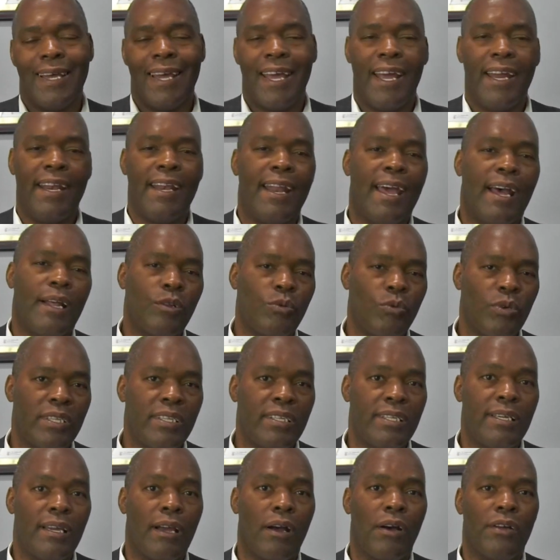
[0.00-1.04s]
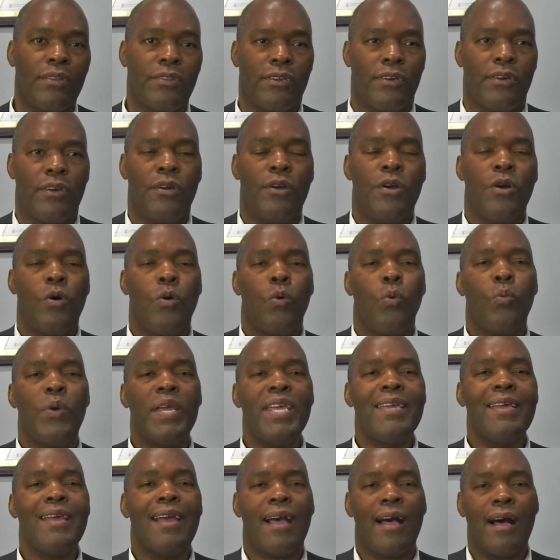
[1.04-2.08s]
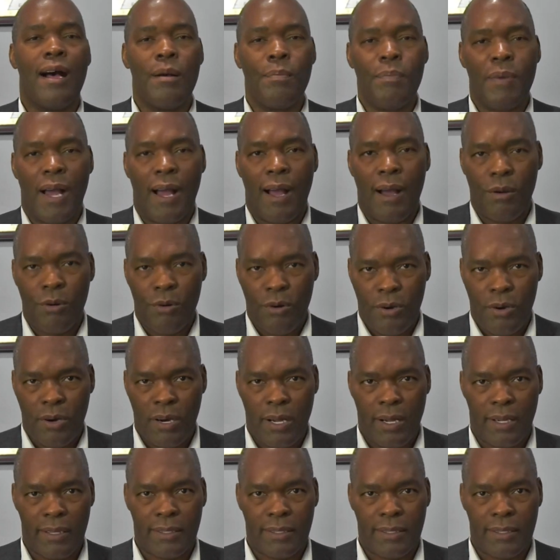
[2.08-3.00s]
and not with the other, we help our